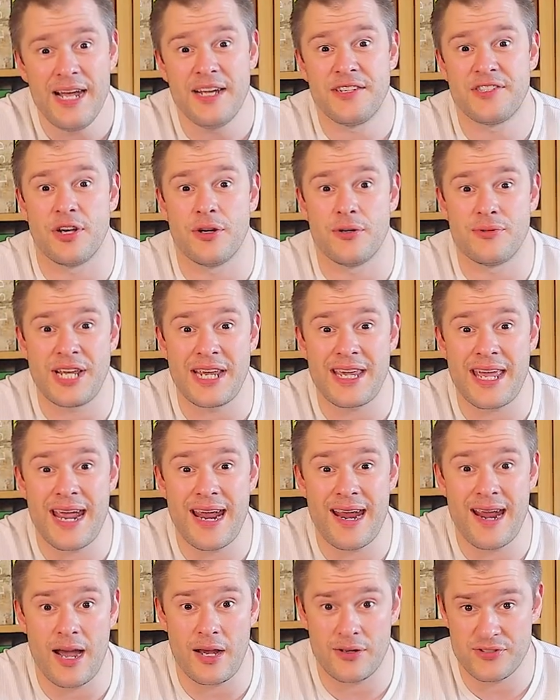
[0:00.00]
So take
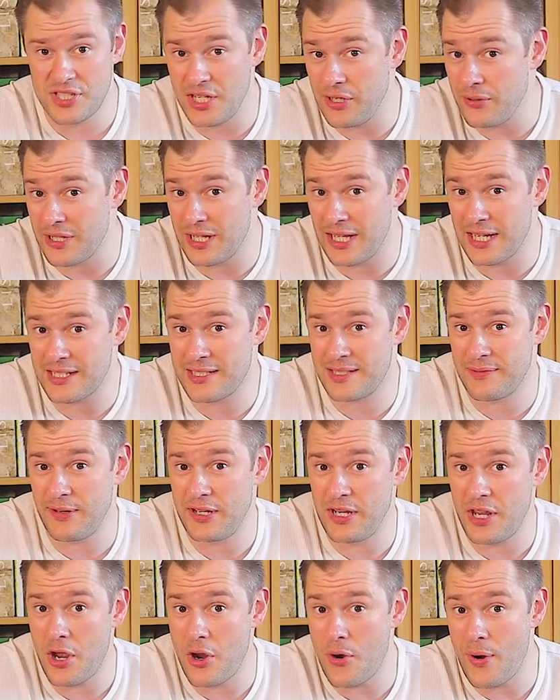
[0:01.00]
care. I'll see you on the next
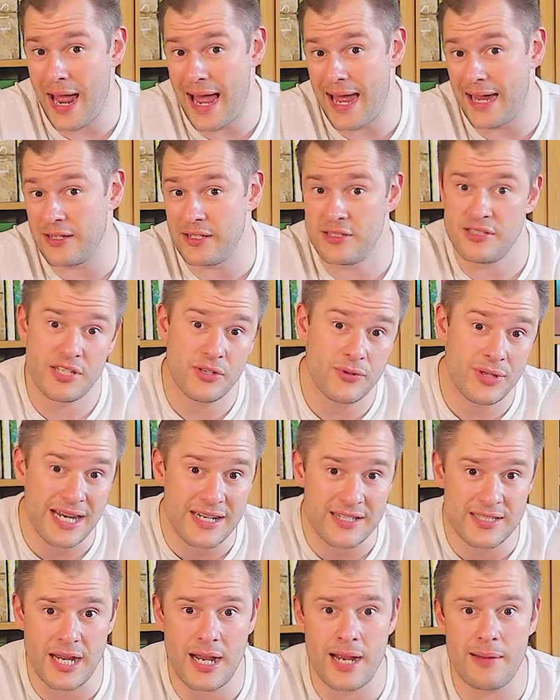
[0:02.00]
video. And until
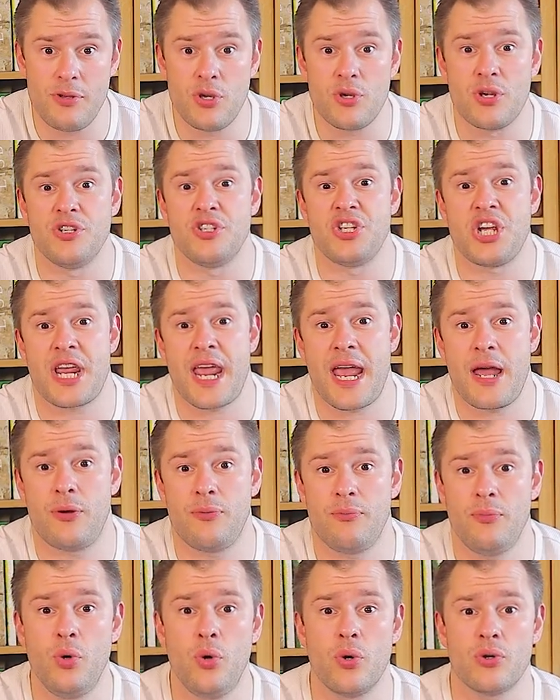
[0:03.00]
next time, you can check
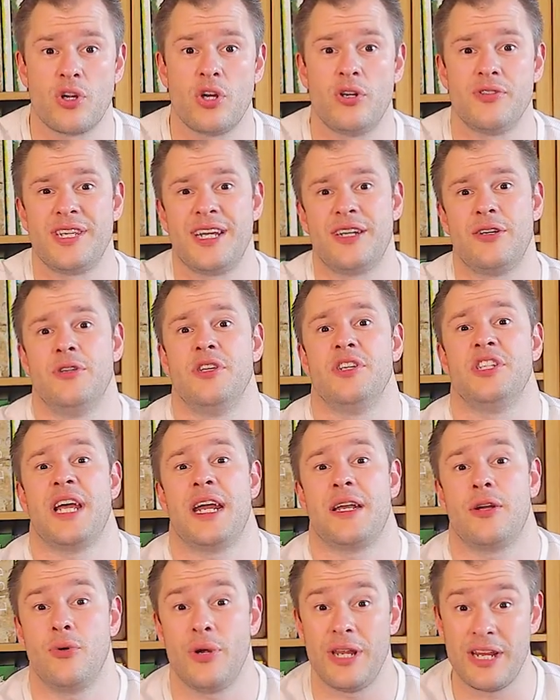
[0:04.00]
out more content on the
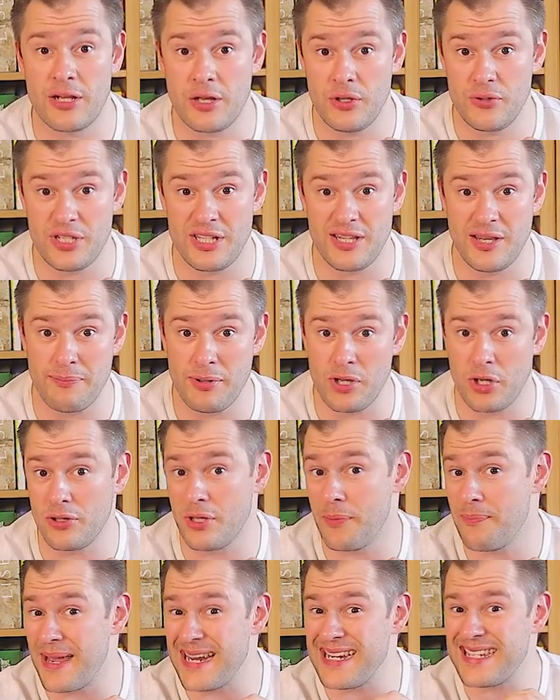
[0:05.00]
channel, including the
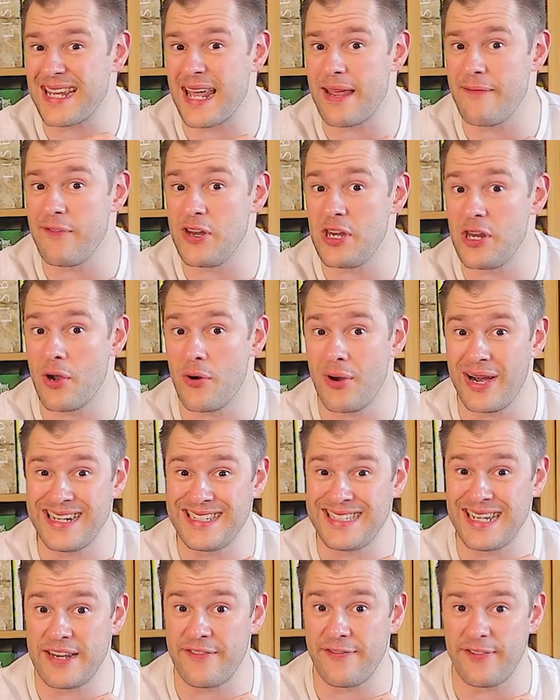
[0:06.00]
Beyond the Base Game video I
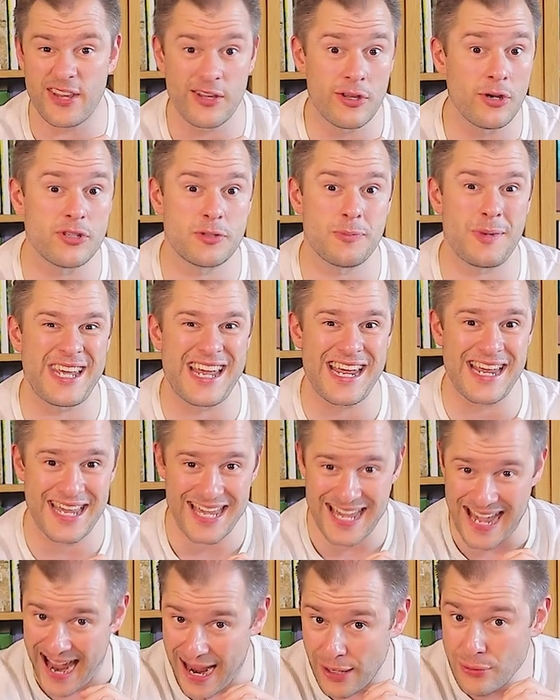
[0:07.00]
did for the Cosmic
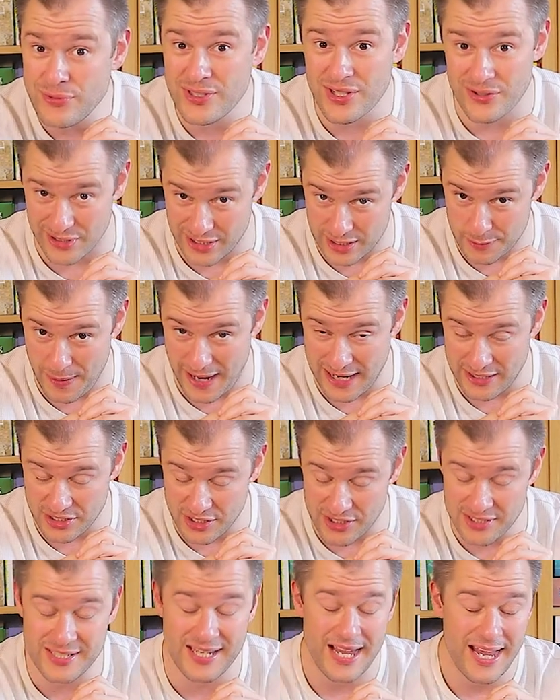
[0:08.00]
Encounter
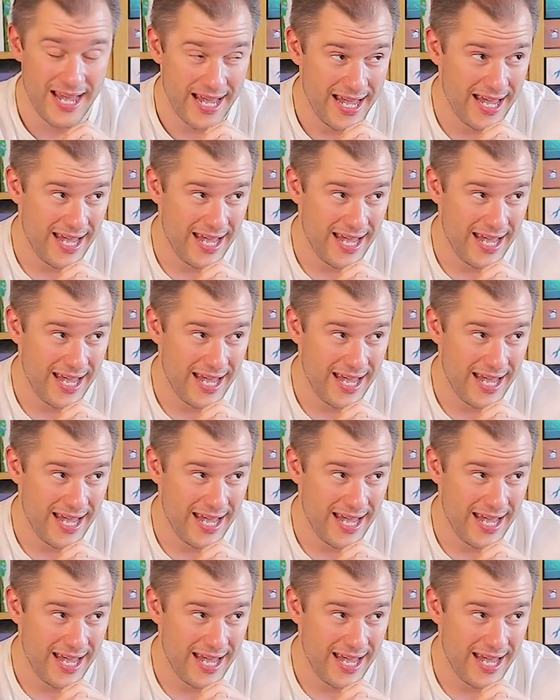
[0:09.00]
expansions.